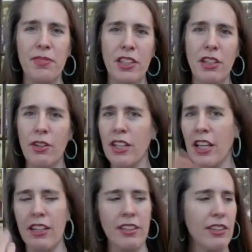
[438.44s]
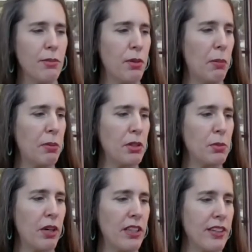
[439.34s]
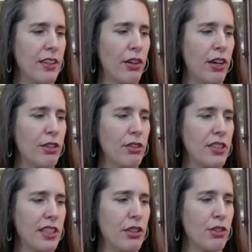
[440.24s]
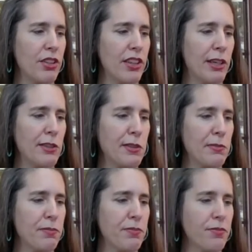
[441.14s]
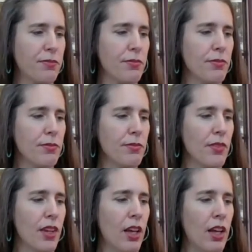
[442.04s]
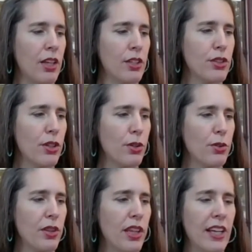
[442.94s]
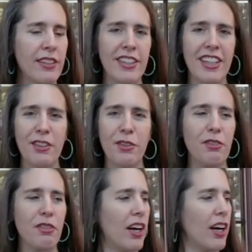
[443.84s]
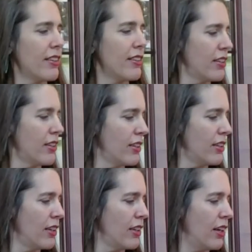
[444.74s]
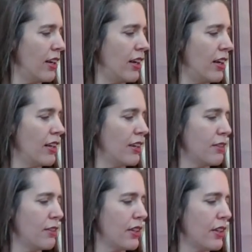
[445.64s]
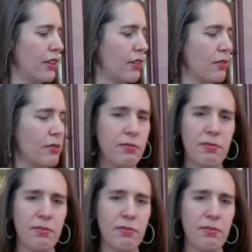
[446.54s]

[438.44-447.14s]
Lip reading: again, the property is priced a little under $600,000. So that's it. We've got the